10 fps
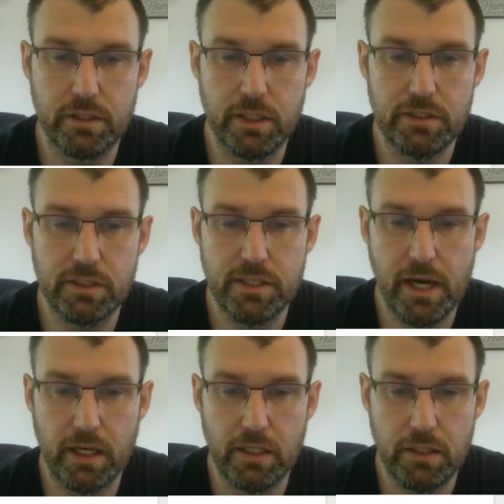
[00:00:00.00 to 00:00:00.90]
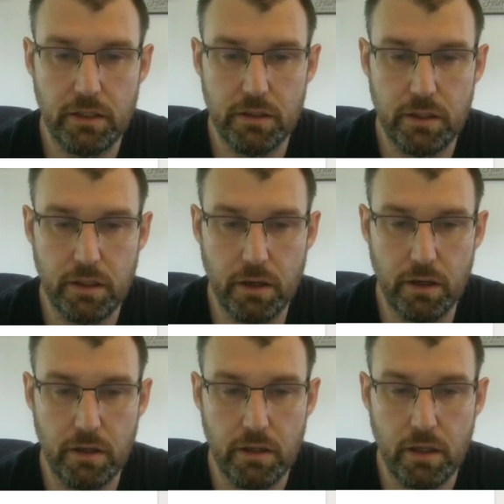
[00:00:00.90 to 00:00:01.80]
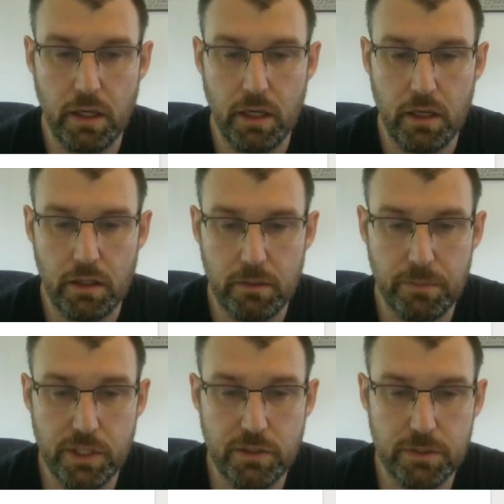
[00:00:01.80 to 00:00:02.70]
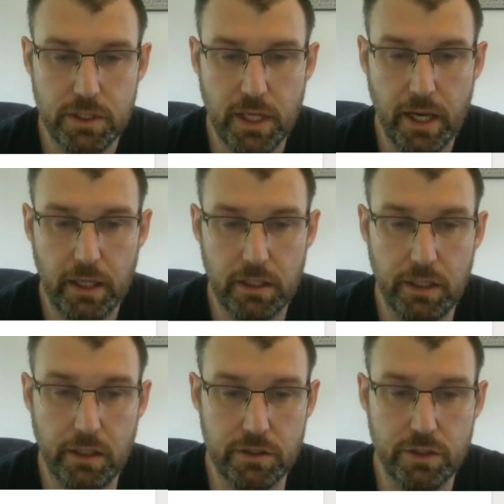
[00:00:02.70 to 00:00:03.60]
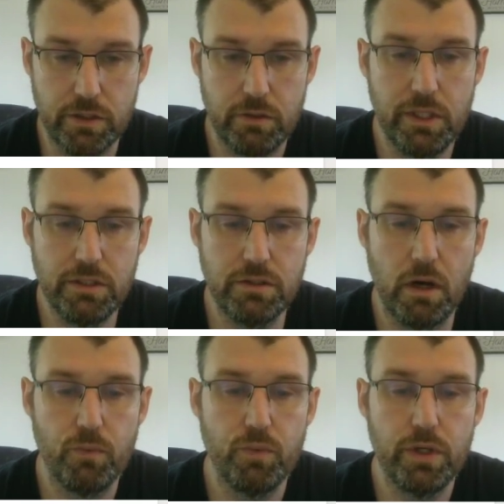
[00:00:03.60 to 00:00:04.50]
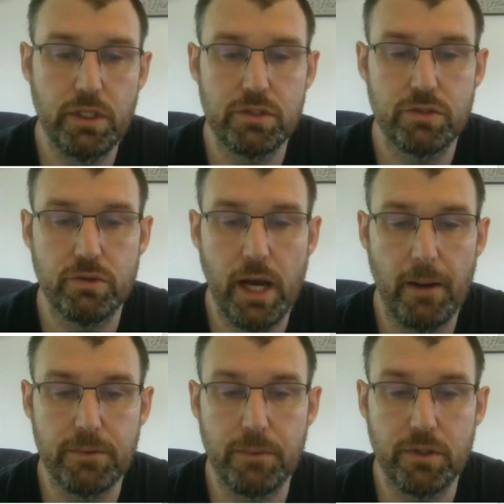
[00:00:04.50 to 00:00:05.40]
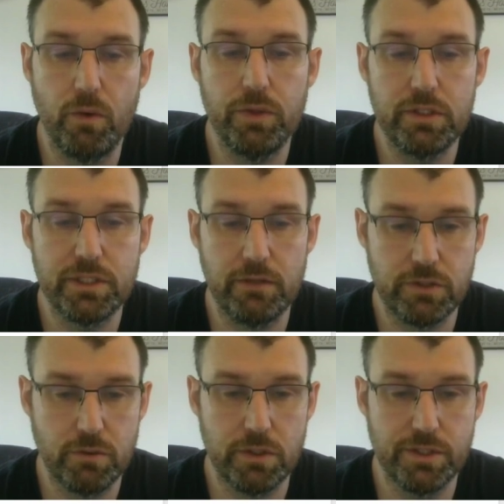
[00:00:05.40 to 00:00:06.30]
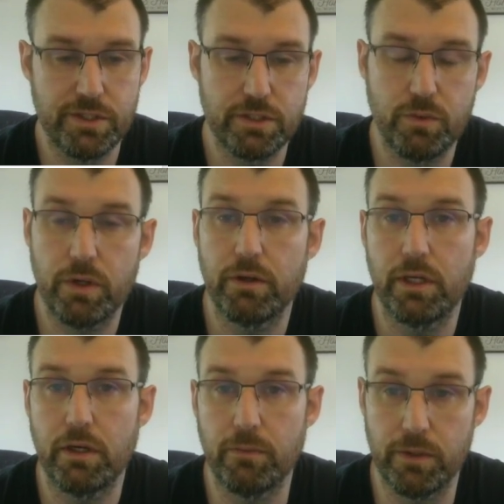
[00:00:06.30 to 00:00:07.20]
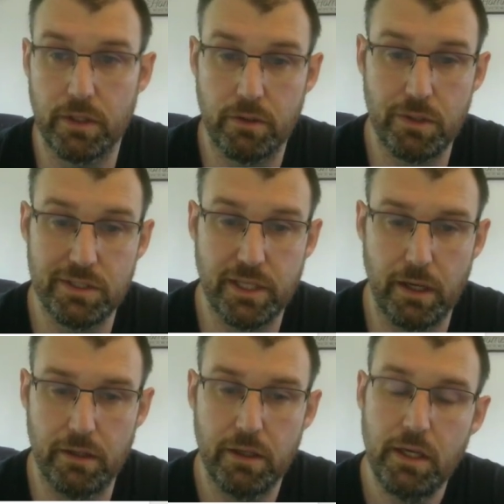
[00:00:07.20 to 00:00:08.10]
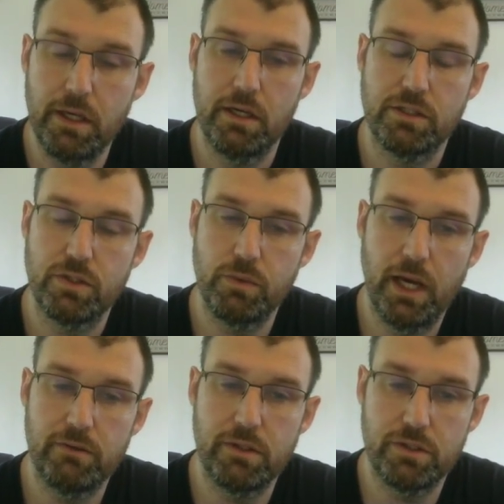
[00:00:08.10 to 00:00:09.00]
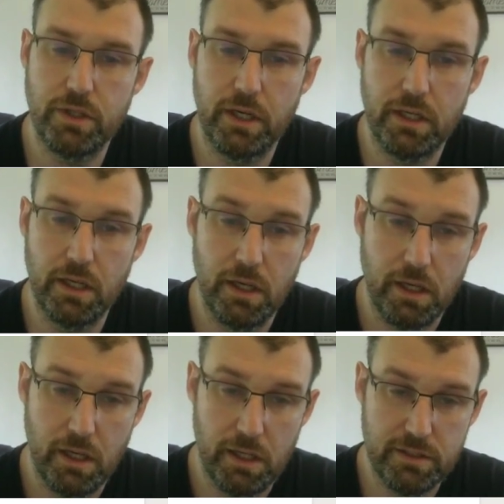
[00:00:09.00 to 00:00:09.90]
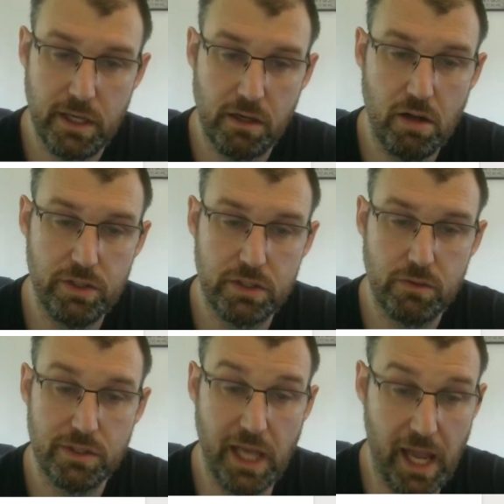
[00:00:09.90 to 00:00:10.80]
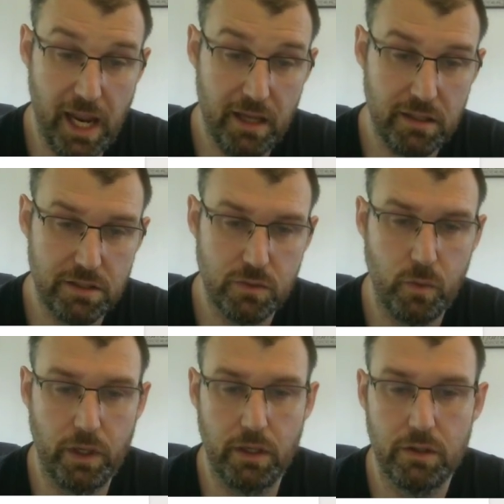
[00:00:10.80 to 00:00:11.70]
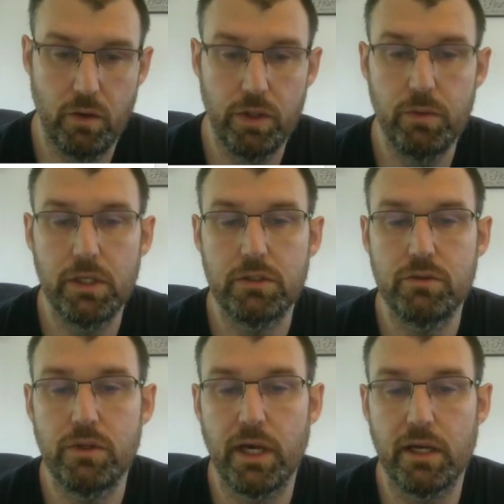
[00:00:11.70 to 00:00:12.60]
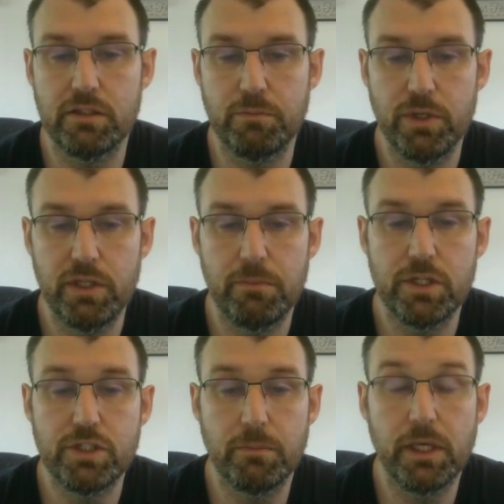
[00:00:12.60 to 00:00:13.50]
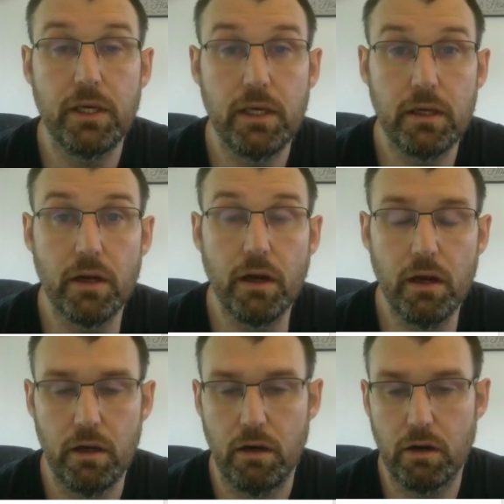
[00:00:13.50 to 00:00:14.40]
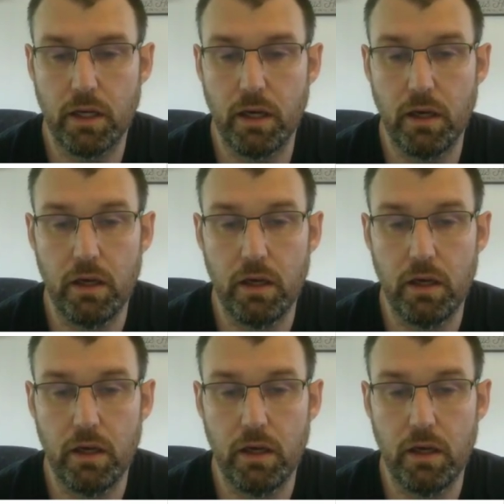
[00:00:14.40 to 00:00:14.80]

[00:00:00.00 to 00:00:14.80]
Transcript: knight's attacking here and here. The bishop is attacking here. So the queen's really trapped, but the only safe square is the square right here, where the queen's at. So we have to try to attack all these squares and the square. The only way to doing that is bring the bishop here, okay?